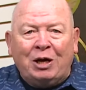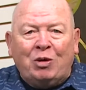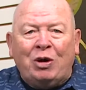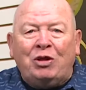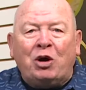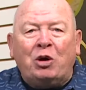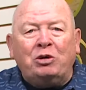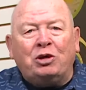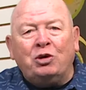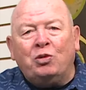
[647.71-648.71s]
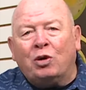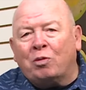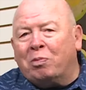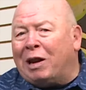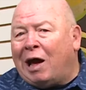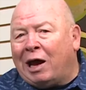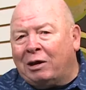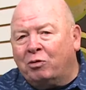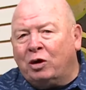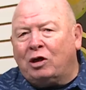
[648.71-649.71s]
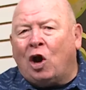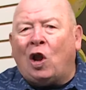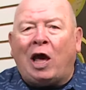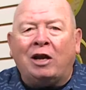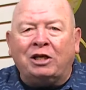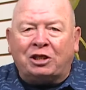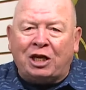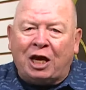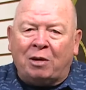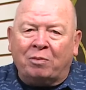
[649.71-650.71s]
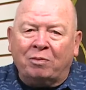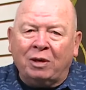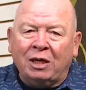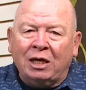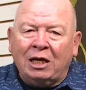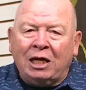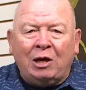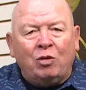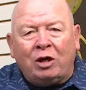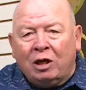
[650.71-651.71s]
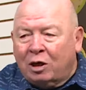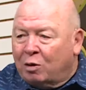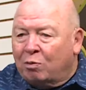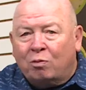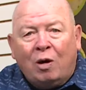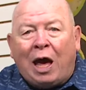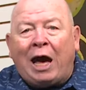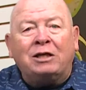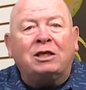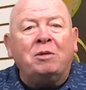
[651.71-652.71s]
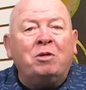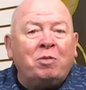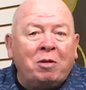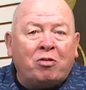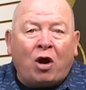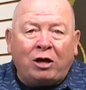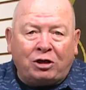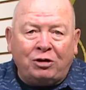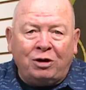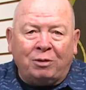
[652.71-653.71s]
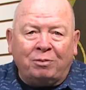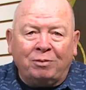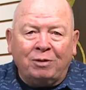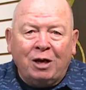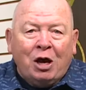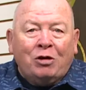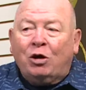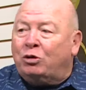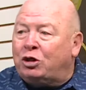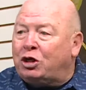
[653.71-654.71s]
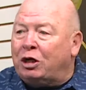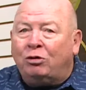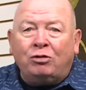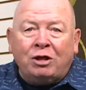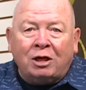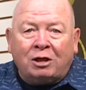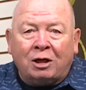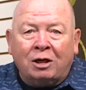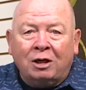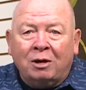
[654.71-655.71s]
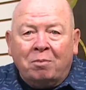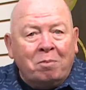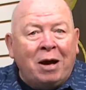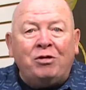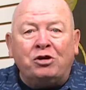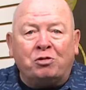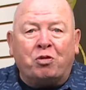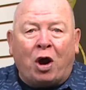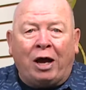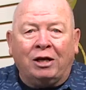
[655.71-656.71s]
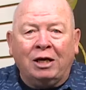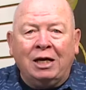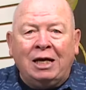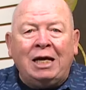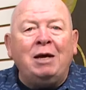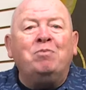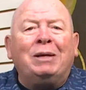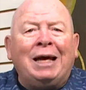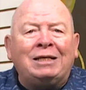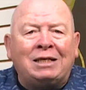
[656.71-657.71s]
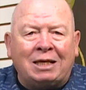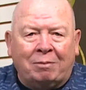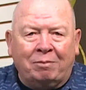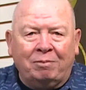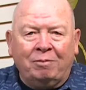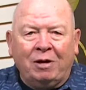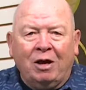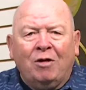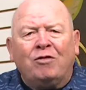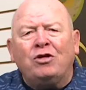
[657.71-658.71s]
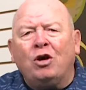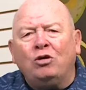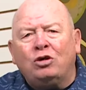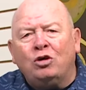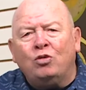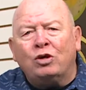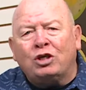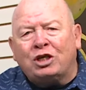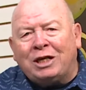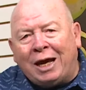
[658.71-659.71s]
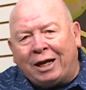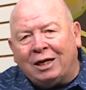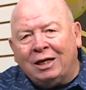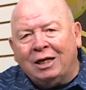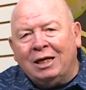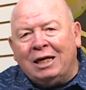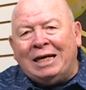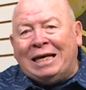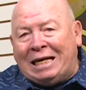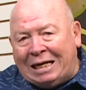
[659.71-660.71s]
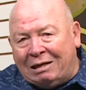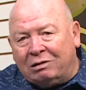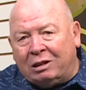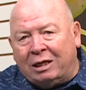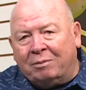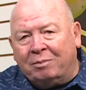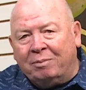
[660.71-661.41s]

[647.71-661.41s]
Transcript: When those who were blind would call out his name, he would ask them to be brought to him. Those children that the mothers brought, he blessed them. For those who were sick, he healed them.